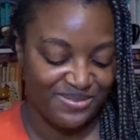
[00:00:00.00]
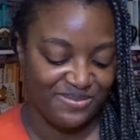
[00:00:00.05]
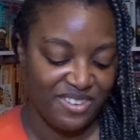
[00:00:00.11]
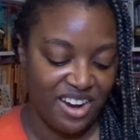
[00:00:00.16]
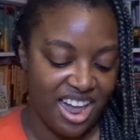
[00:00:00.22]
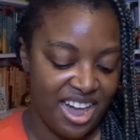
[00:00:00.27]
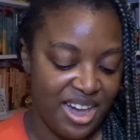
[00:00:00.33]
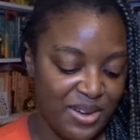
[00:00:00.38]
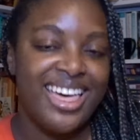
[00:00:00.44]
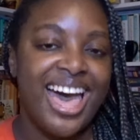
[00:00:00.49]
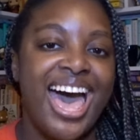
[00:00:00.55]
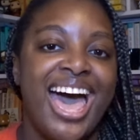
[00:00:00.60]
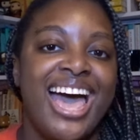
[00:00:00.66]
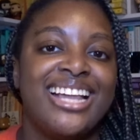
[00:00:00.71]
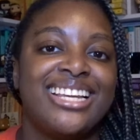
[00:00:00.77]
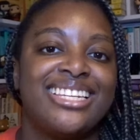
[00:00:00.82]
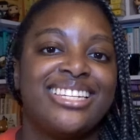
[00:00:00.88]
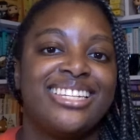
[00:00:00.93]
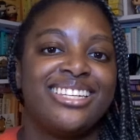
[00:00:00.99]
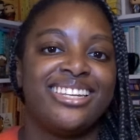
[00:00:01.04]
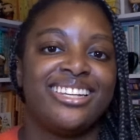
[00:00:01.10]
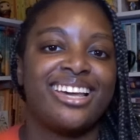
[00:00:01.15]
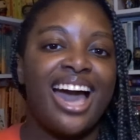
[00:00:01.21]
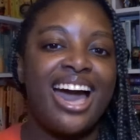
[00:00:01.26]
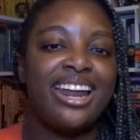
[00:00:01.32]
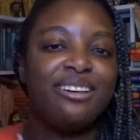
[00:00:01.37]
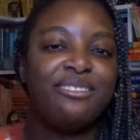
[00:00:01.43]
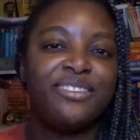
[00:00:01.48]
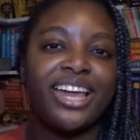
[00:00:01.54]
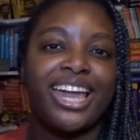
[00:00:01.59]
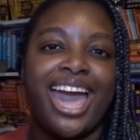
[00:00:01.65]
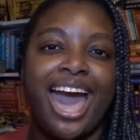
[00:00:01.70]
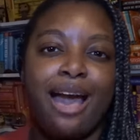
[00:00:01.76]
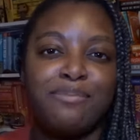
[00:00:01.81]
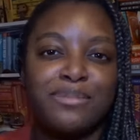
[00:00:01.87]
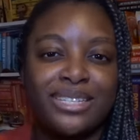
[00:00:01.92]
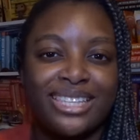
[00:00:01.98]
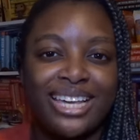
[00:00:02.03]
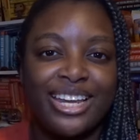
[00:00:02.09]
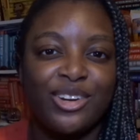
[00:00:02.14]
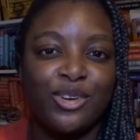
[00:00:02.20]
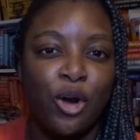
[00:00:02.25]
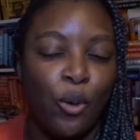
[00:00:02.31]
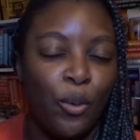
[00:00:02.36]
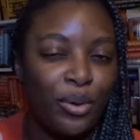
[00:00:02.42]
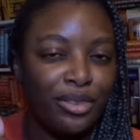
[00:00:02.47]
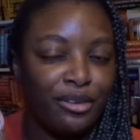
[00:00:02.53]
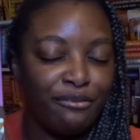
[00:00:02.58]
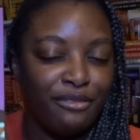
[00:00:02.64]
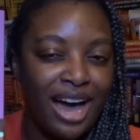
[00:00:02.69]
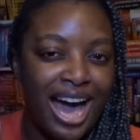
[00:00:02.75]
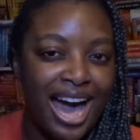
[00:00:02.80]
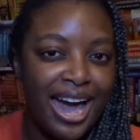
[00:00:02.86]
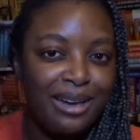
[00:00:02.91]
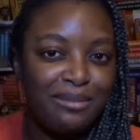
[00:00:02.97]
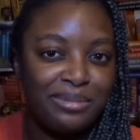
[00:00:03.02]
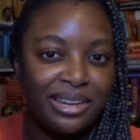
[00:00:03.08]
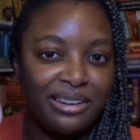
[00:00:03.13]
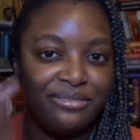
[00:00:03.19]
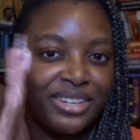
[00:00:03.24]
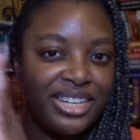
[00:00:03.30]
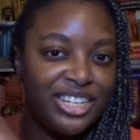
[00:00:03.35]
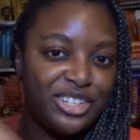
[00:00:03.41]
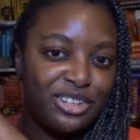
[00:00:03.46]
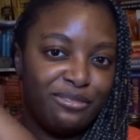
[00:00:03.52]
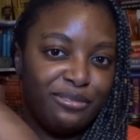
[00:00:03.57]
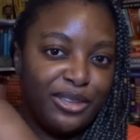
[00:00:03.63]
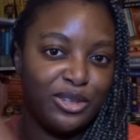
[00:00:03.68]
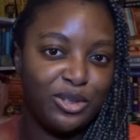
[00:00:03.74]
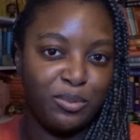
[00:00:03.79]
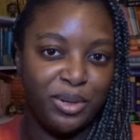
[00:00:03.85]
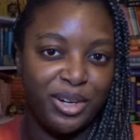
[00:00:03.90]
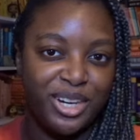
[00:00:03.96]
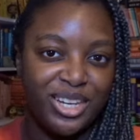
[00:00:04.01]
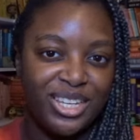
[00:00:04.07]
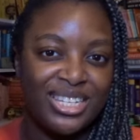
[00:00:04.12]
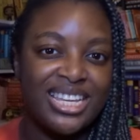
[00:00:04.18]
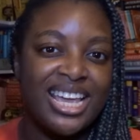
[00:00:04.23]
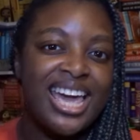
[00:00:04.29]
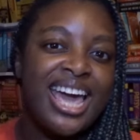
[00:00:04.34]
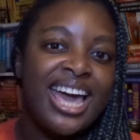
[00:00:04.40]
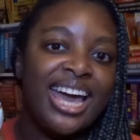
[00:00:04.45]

right, that kind of encapsulated or were the vibes of each of these books